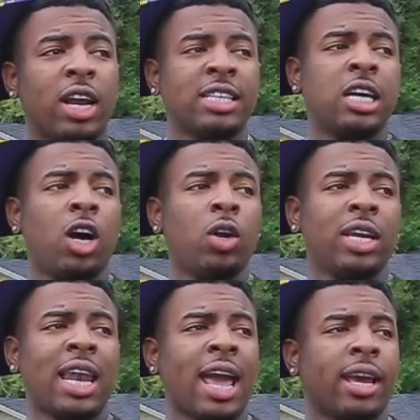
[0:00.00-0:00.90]
That's the
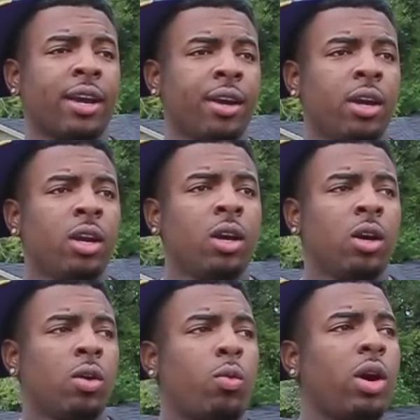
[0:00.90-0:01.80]
only like
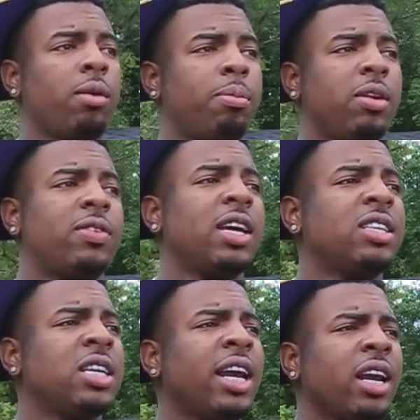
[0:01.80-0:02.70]
rap beef. That
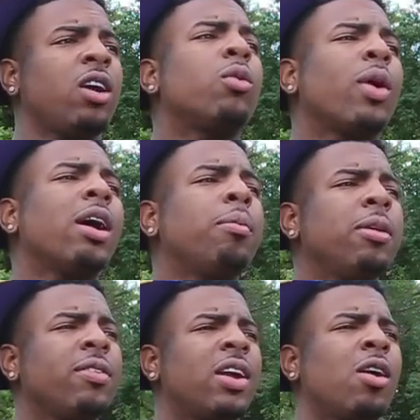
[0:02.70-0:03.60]
shit ain't no rap
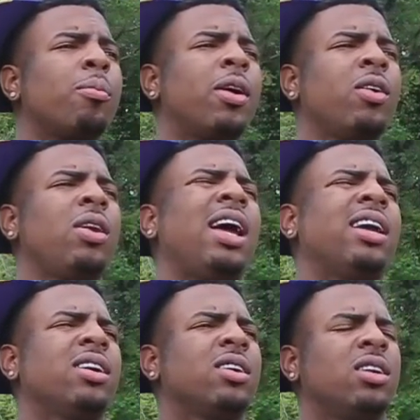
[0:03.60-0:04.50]
beef though, bro.
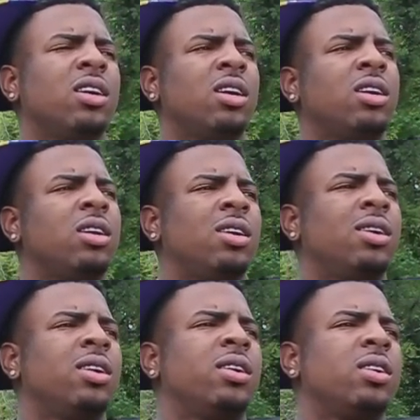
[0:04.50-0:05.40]
Like,
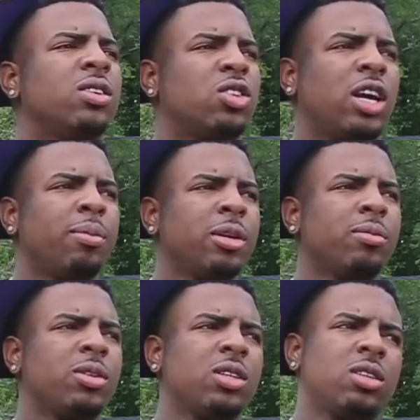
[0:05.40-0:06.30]
trap
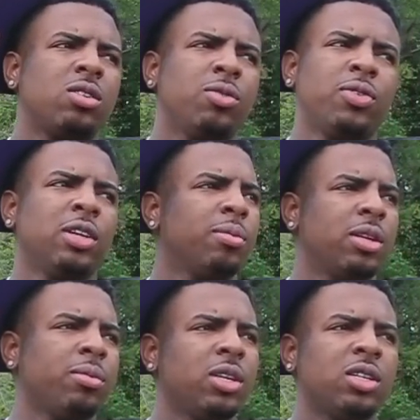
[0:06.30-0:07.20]
them just you feel me?
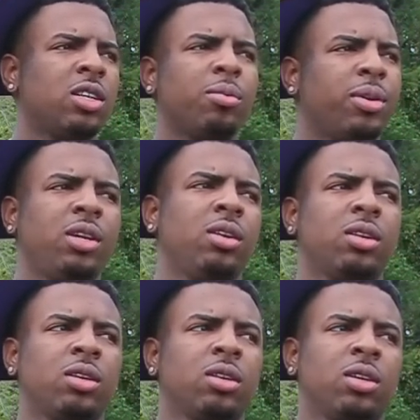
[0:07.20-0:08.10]
Them niggas don't be.
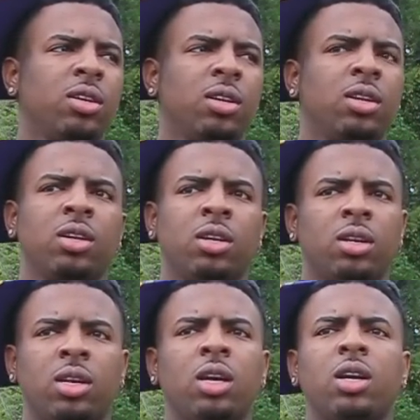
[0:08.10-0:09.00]
Yeah, that's real
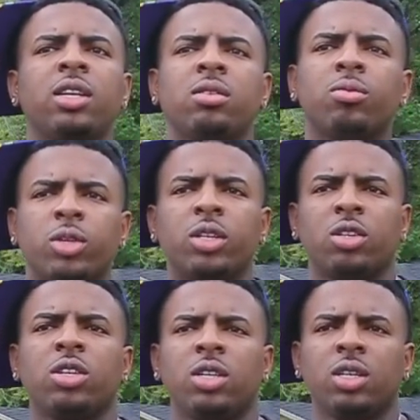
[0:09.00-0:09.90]
street. Yeah, shit, that's some real
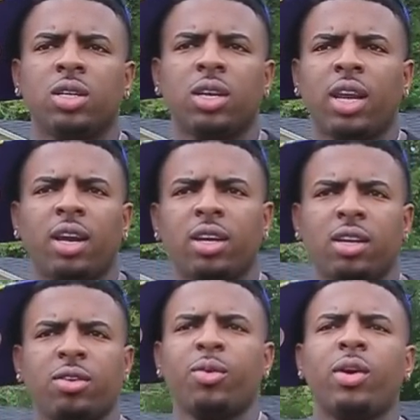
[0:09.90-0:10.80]
street shit. That ain't yeah,
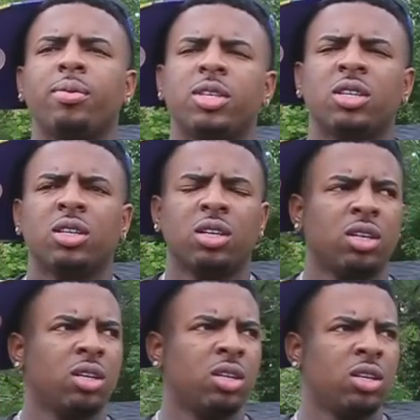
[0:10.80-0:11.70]
yeah, yeah, yeah.
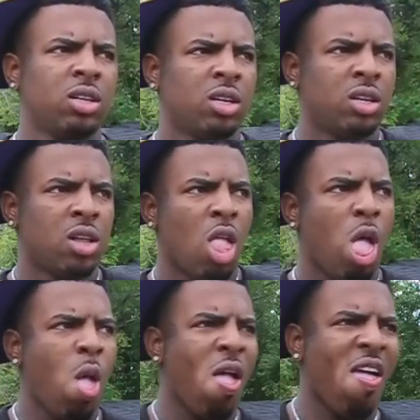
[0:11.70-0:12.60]
yeah. I feel you, bro.
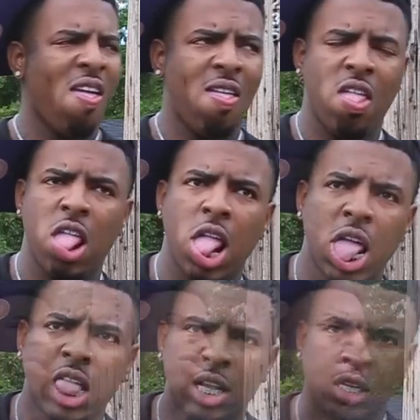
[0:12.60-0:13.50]
Yeah, yeah,
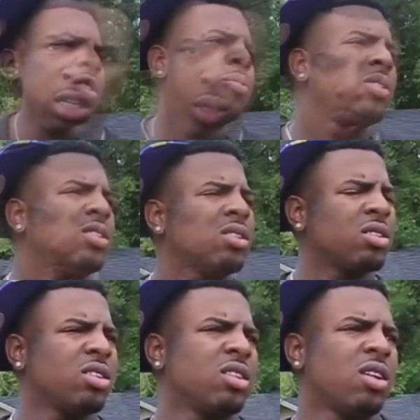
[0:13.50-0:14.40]
okay. a bit.
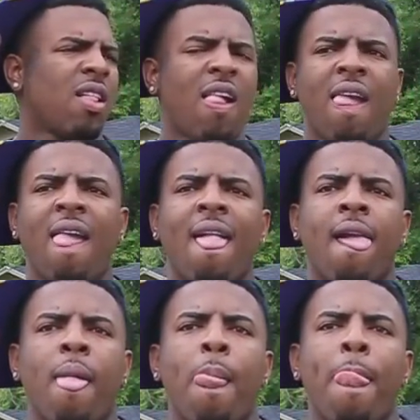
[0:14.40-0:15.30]
Yeah, hey, look, while
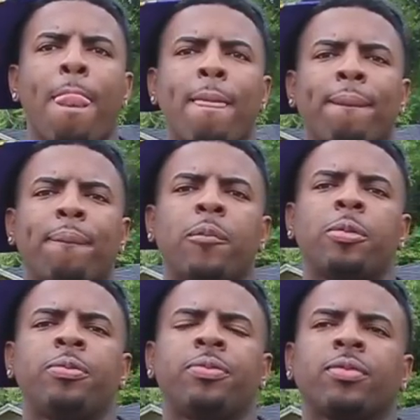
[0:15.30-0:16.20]
we um, you know, saying
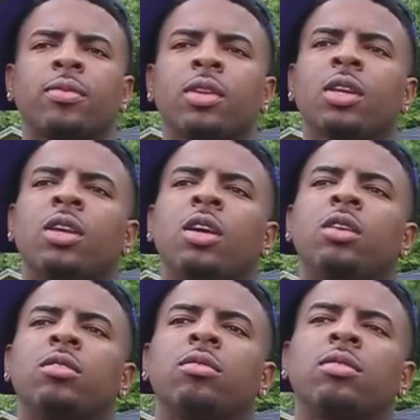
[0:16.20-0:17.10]
we speaking of trap, bro.
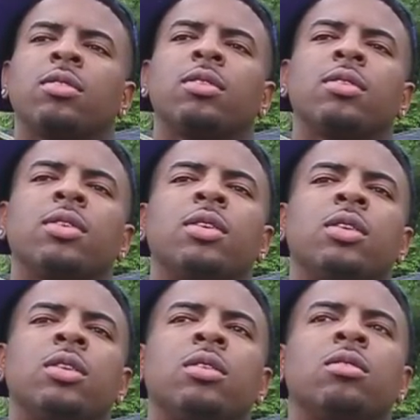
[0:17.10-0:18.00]
Like I seen you shoot a
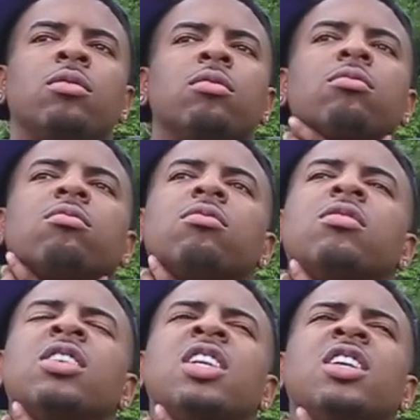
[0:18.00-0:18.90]
visual with him, bro.
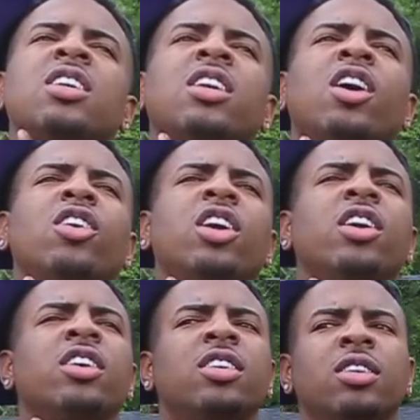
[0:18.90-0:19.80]
Um, yeah, no deal.